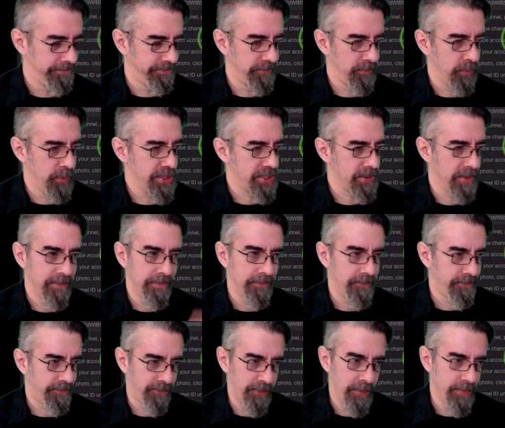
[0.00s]
which
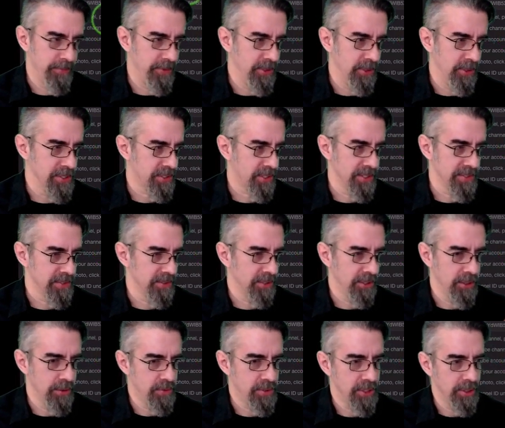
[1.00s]
just because of the
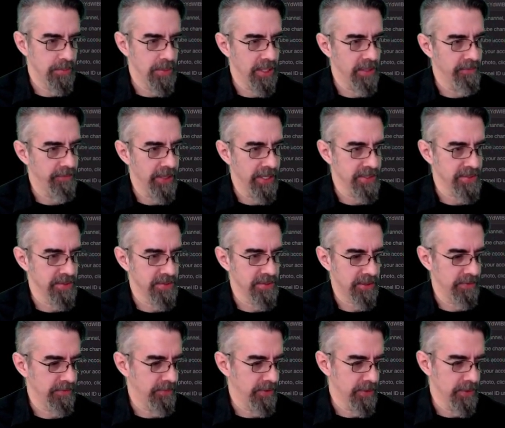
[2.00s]
YouTube interface is
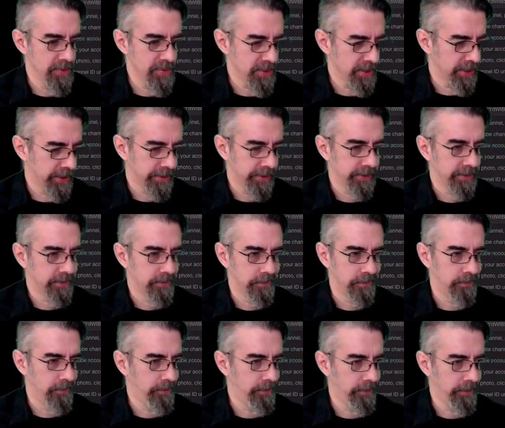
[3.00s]
confusing.
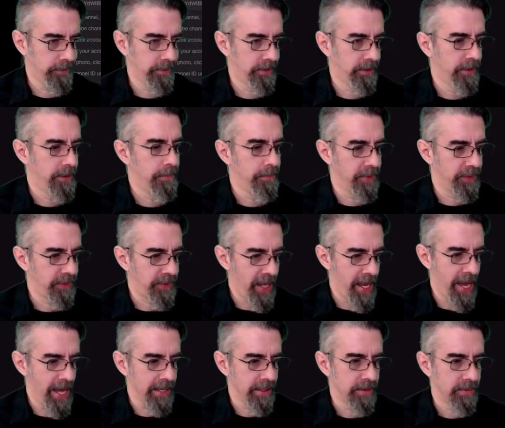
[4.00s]
Ugh. But
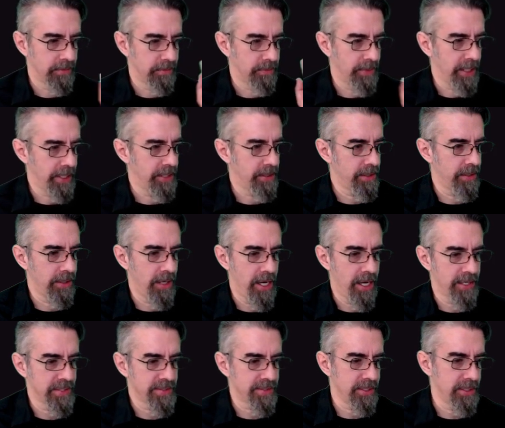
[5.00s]
that right here on
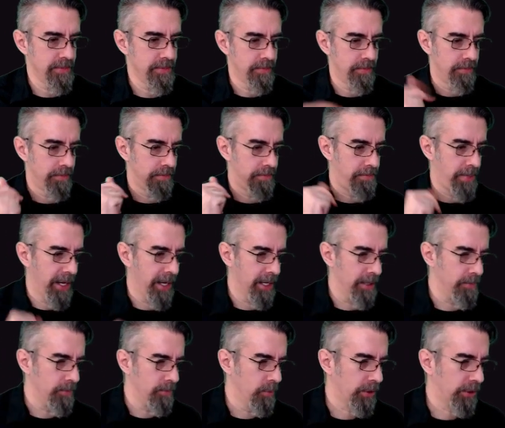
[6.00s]
Odysee,
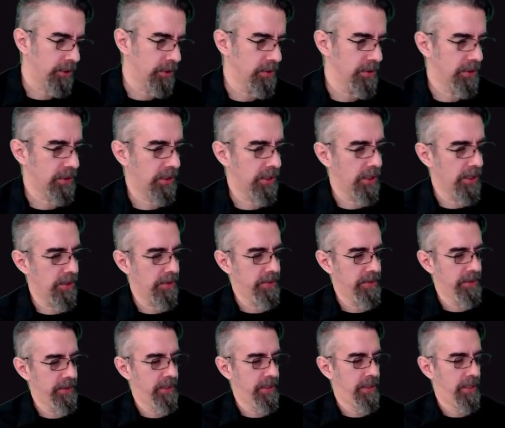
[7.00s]
bam, we're good to go.
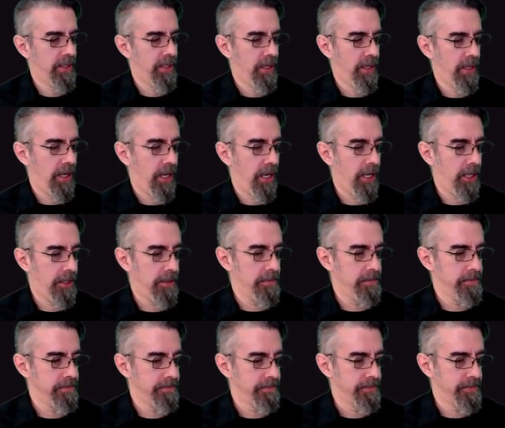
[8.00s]

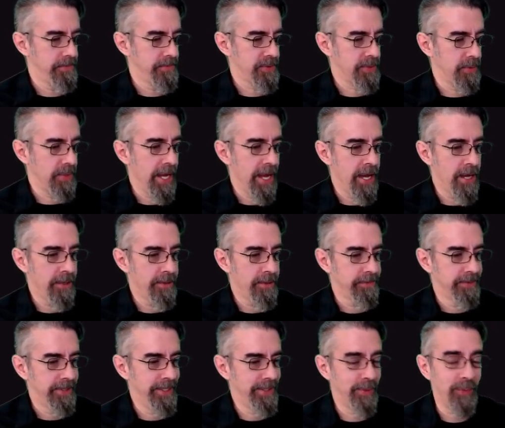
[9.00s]
So now,
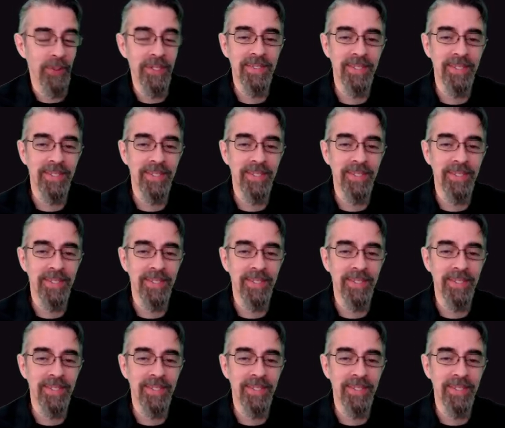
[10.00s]
once